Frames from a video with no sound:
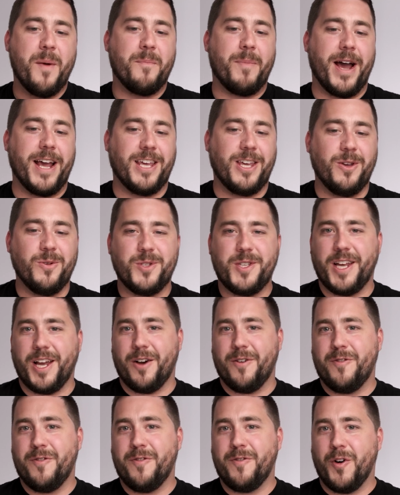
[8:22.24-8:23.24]
by using
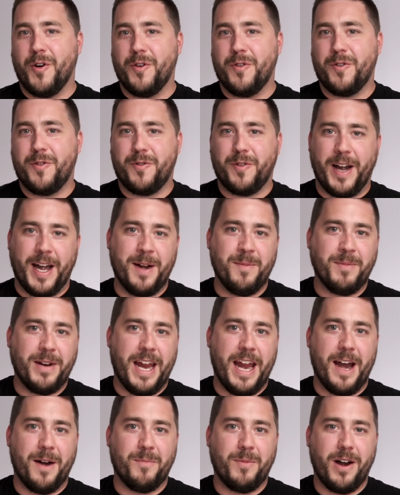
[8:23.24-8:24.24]
a full frame
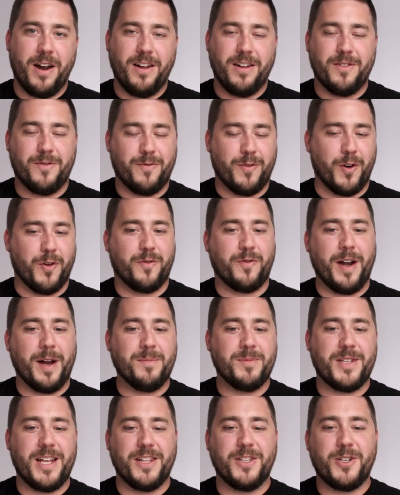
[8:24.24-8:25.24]
camera, full
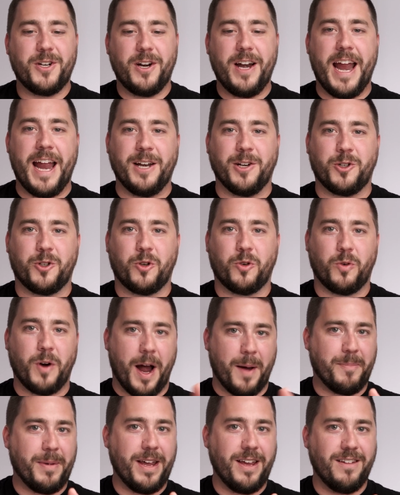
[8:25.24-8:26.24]
frame sensor, and
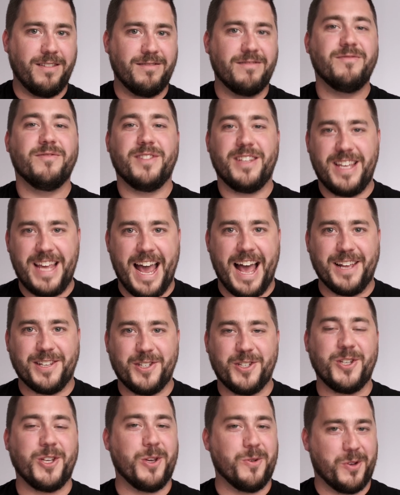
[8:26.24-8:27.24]
cropping?
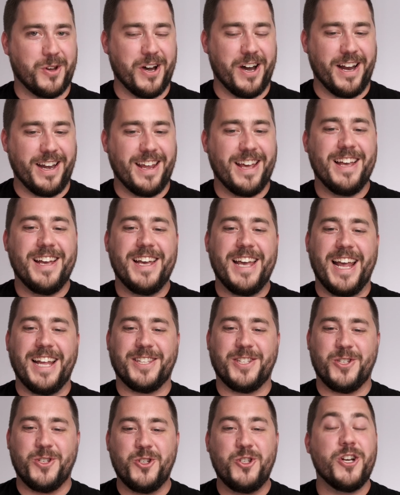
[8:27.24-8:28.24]
Yes, you could.
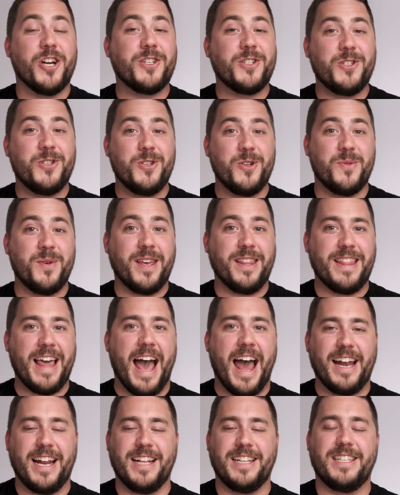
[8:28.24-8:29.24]
It's just doing
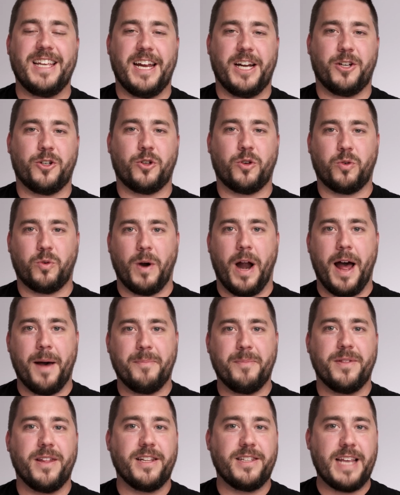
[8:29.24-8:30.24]
that. It's a
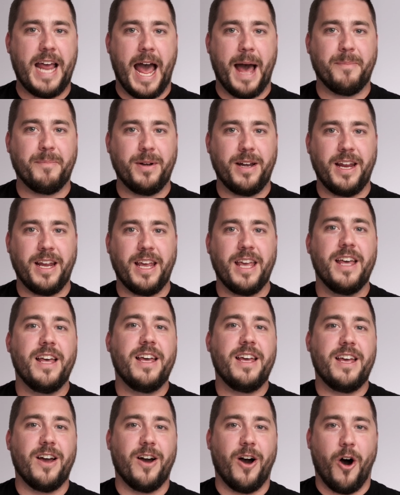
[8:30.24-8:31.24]
crop that's happening
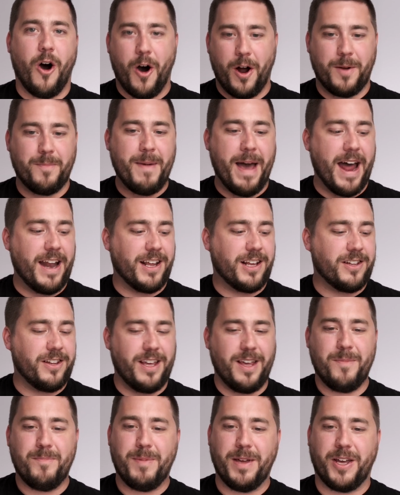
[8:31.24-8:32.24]

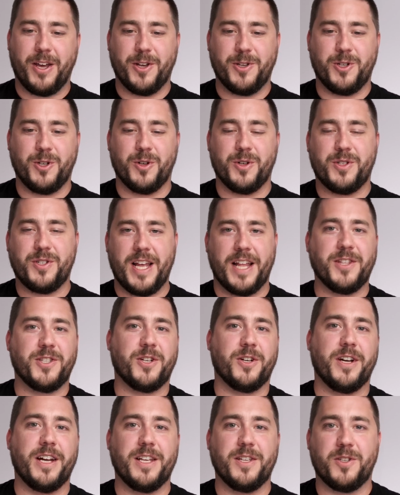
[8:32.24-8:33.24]
automatically because your
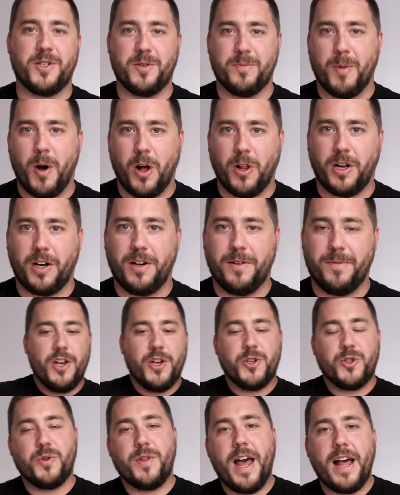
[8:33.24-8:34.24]
sensor is smaller.
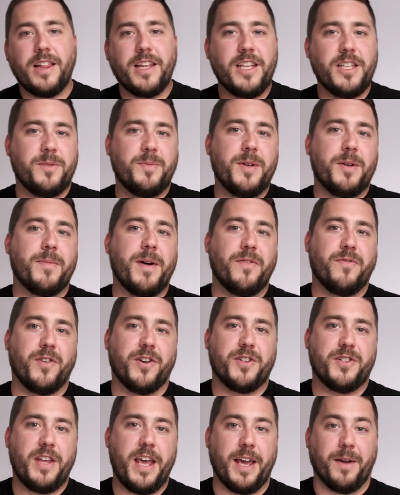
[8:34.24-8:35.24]
So that leads me to my
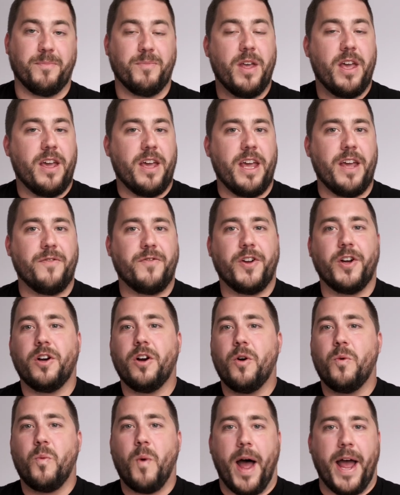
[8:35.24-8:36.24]
first thing. If you're
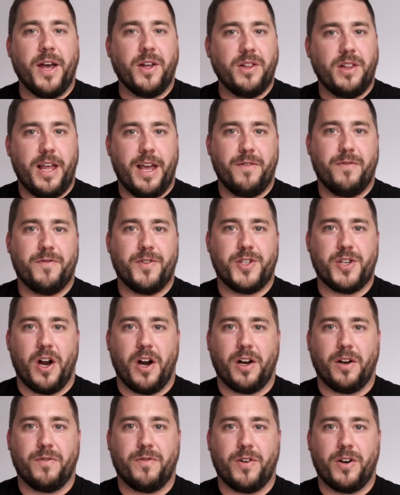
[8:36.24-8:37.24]
a wildlife
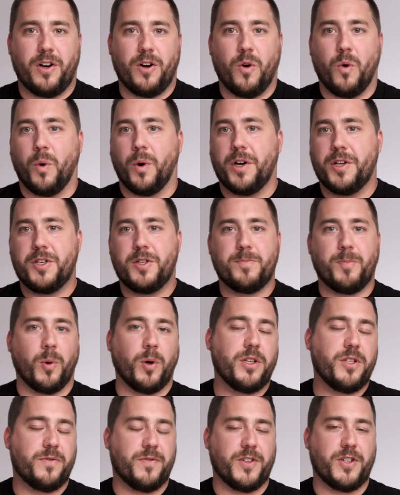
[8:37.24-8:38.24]
photographer or a
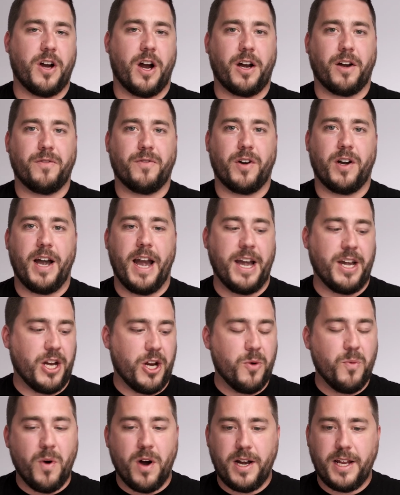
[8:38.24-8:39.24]
sports photographer and
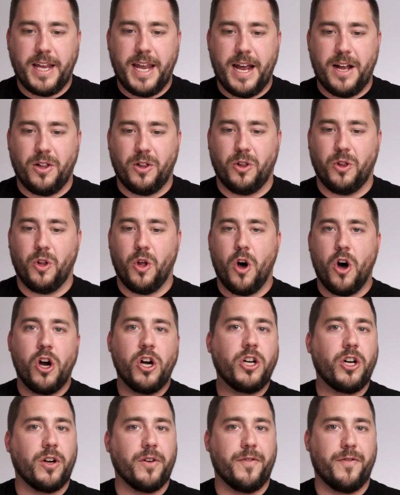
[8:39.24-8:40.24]
you wanna get
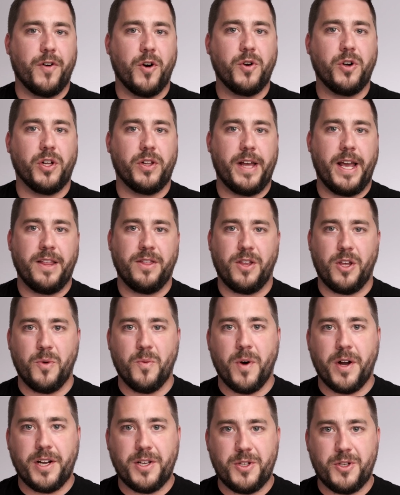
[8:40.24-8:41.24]
longer focal length, you
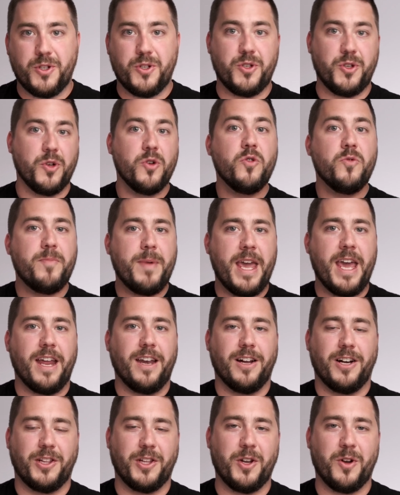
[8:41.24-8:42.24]
wanna zoom
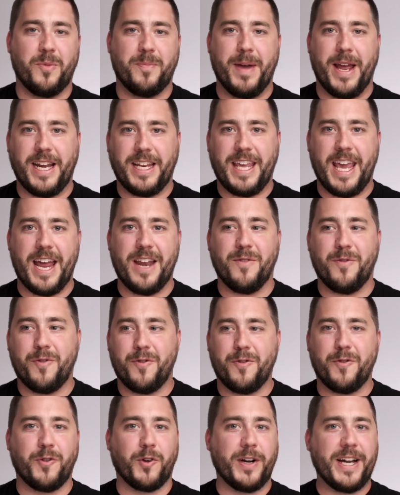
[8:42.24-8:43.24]
in a little bit, get
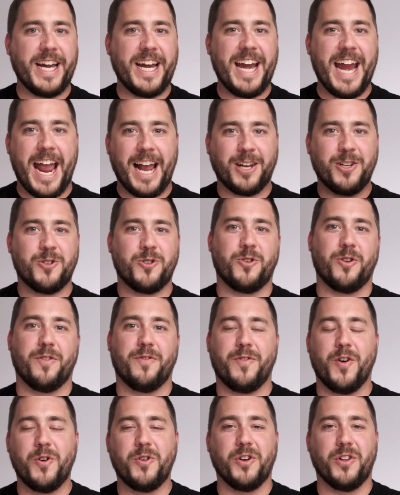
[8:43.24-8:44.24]
free extra
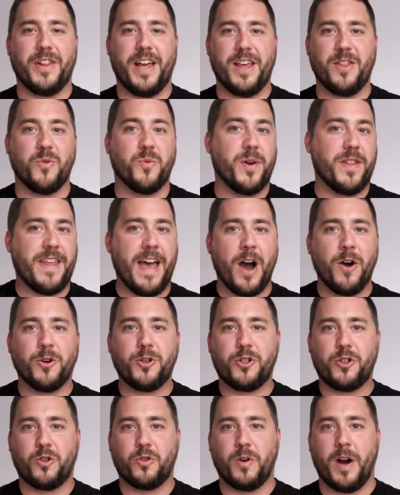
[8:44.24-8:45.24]
focal length
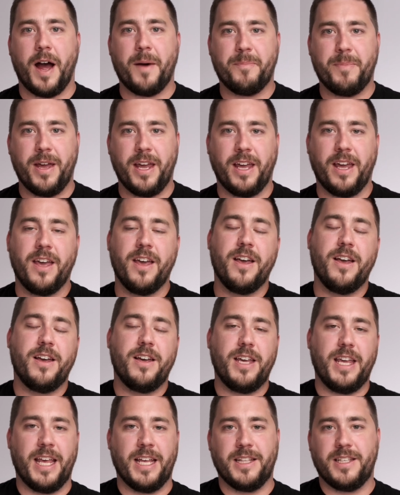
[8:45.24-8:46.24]
without cropping
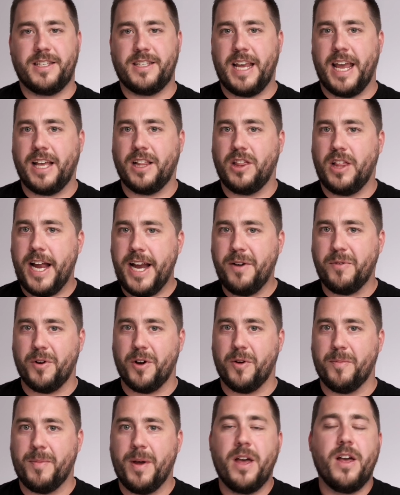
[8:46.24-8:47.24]
in, say,
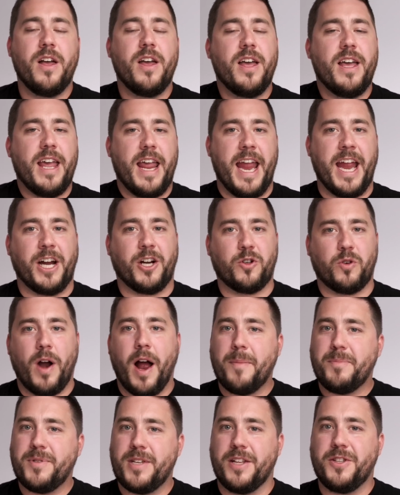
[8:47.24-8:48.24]
Lightroom, a
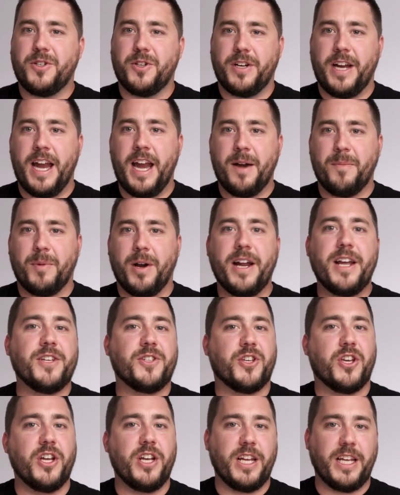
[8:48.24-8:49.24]
crop sensor camera
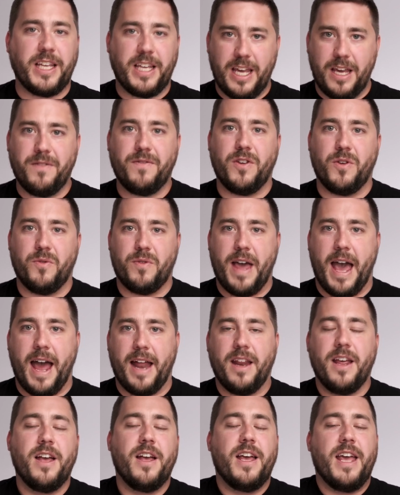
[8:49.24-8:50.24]
is gonna give you
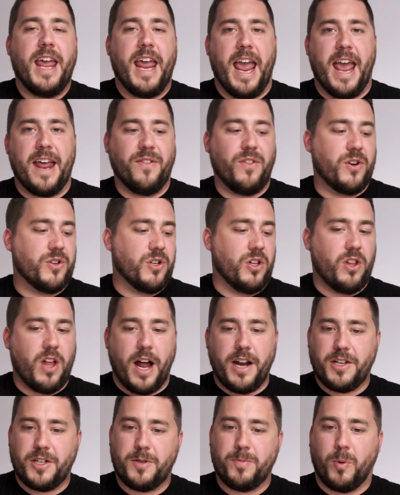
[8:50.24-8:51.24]
that. And there's a
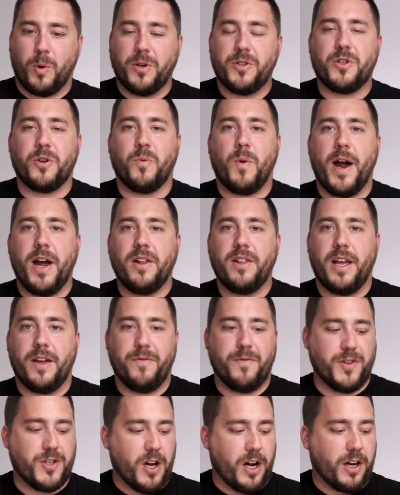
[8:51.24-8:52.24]
lot of sports or
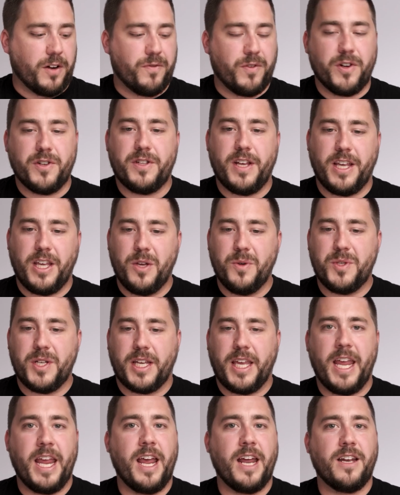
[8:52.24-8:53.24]
wildlife photographers that use a,
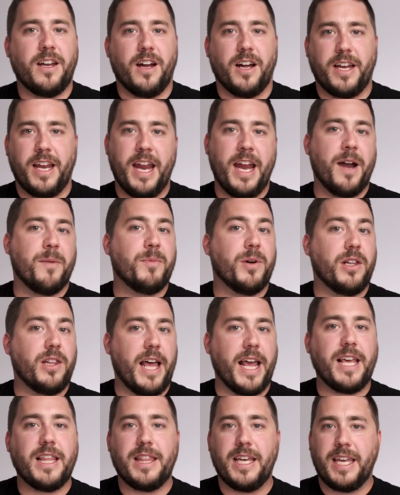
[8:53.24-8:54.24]
can a camera
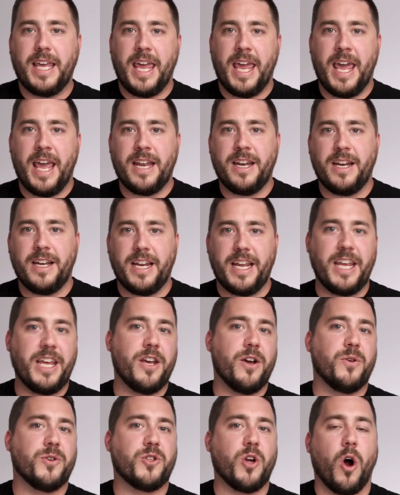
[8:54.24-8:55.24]
like the Canon E
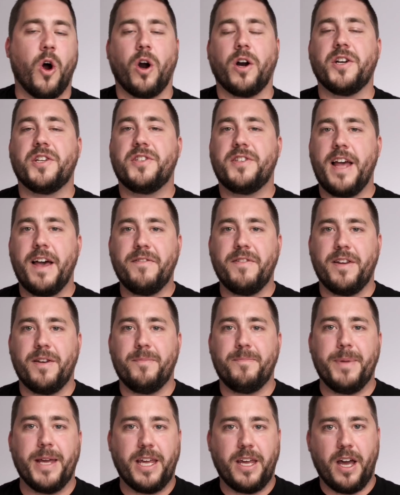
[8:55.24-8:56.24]
O S R seven
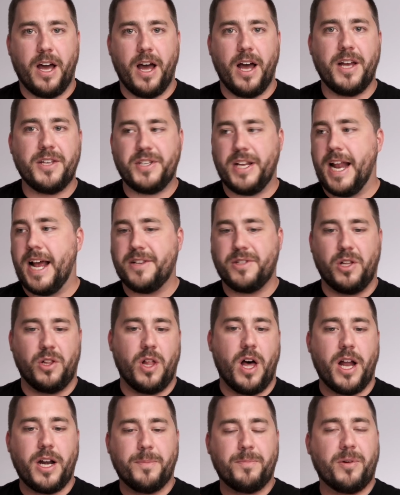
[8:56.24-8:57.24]
because it has a
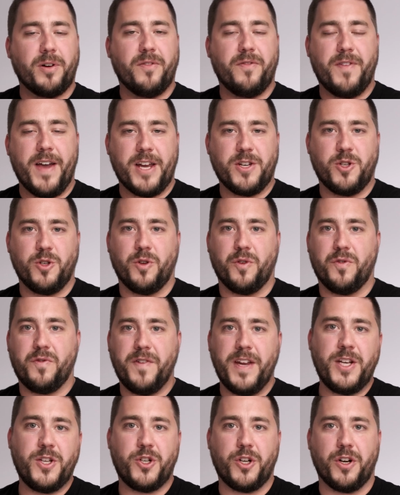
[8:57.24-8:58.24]
lot of professional
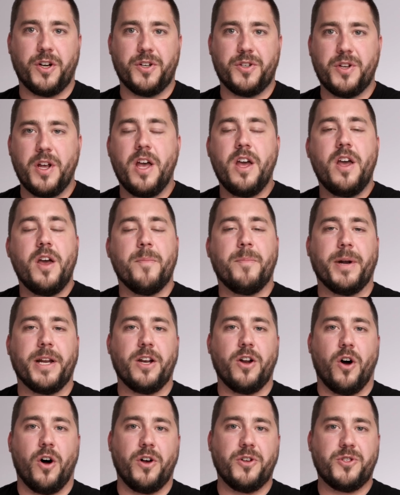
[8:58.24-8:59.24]
features, but
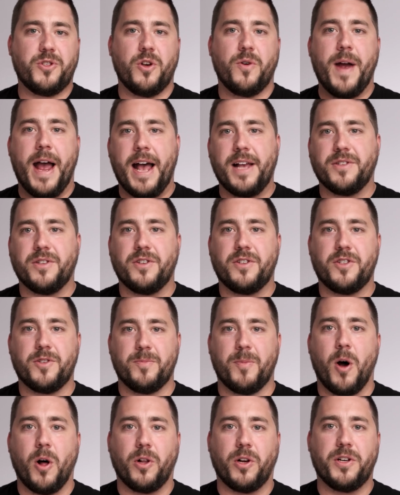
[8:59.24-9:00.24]
it also has a
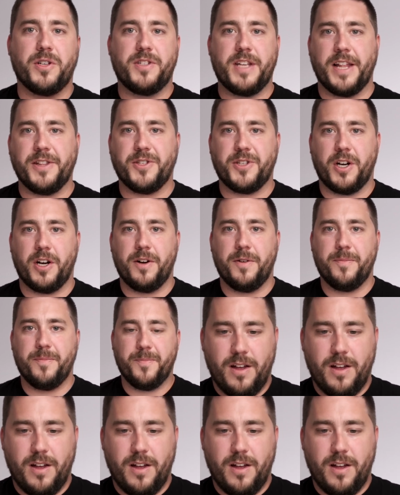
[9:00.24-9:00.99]
smaller sensor.